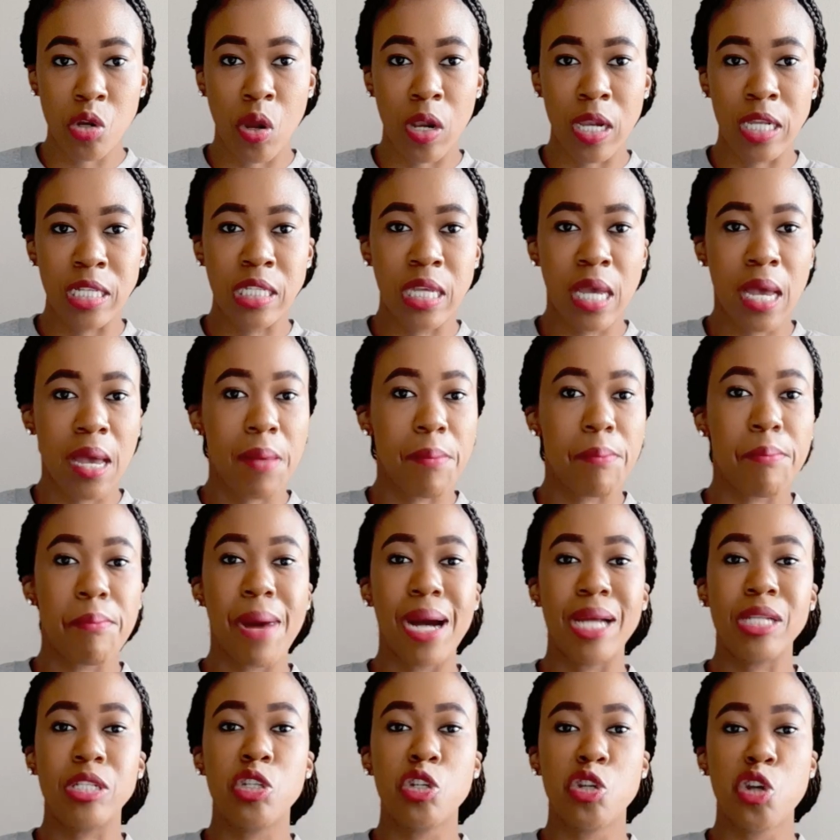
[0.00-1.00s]
knowledge,
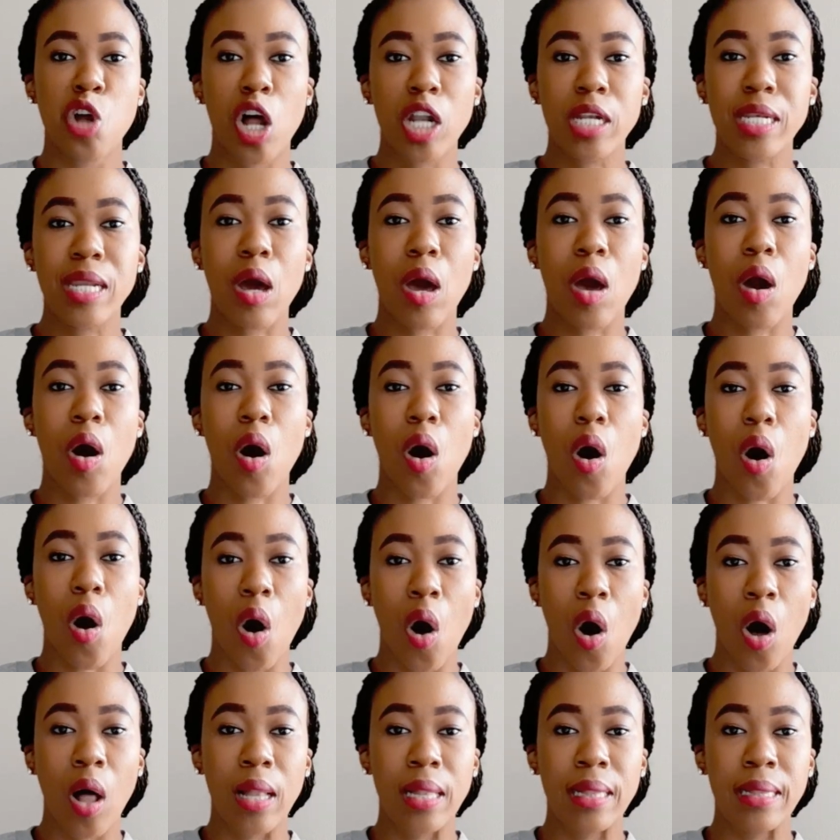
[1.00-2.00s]
but not
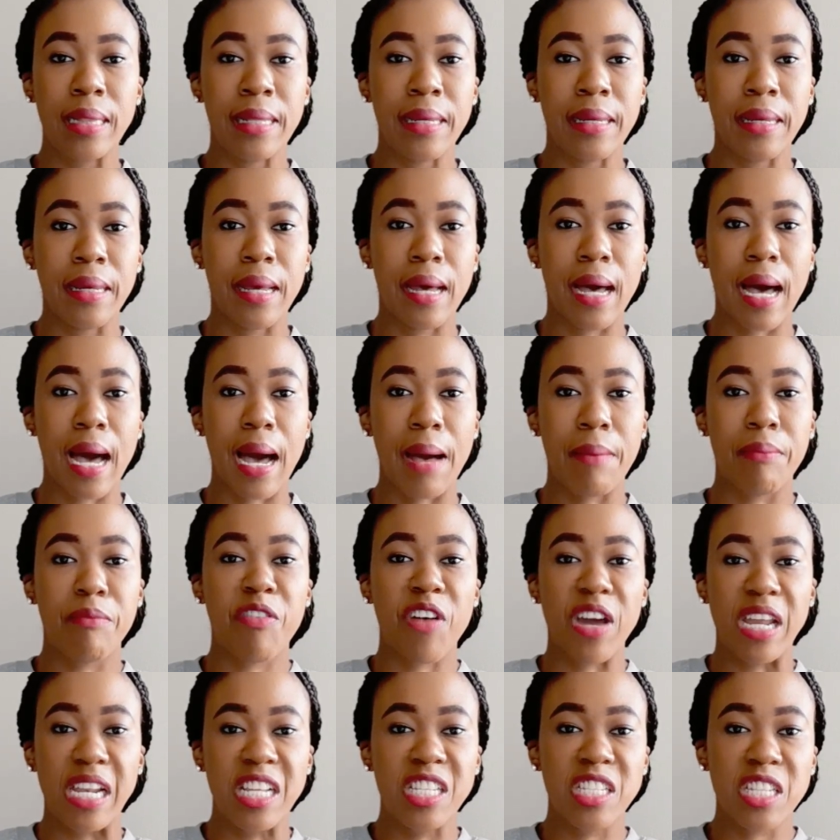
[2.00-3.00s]
all
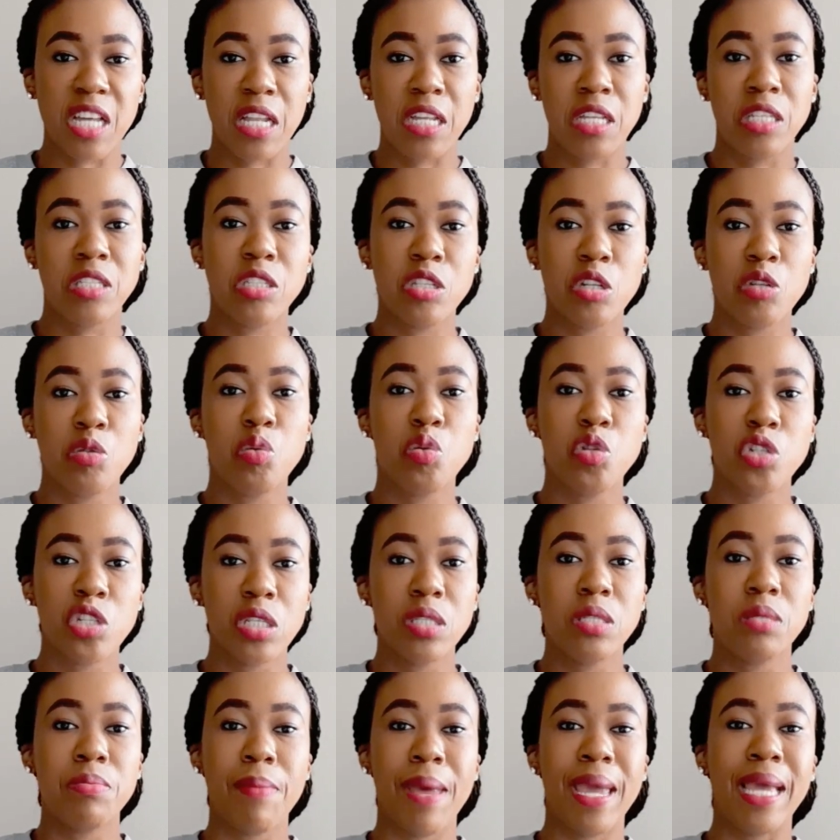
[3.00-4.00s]
financial
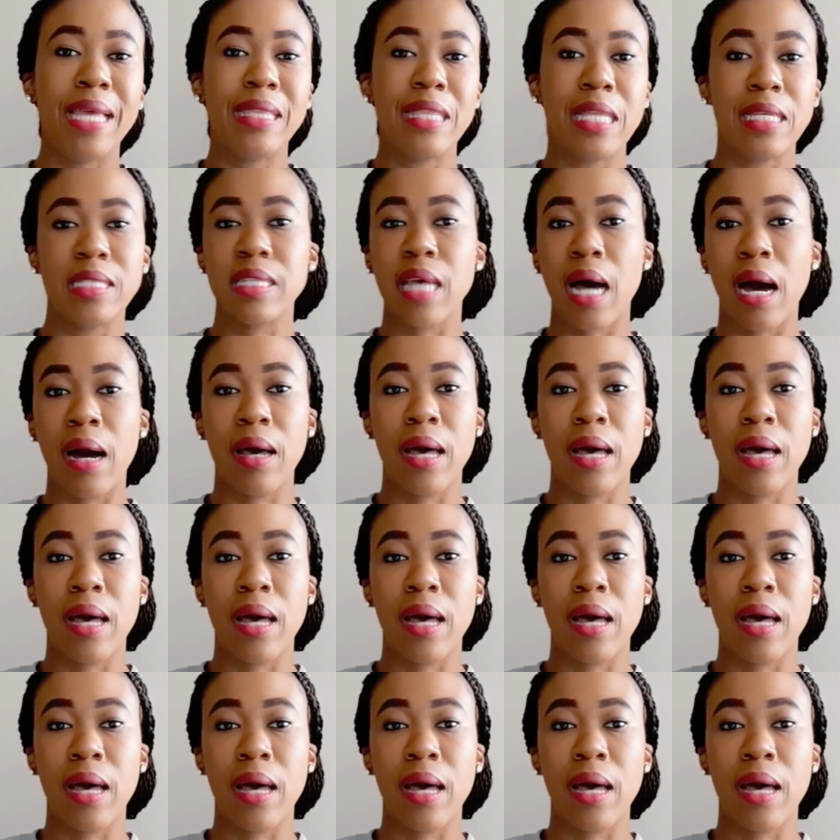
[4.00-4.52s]
institutions make this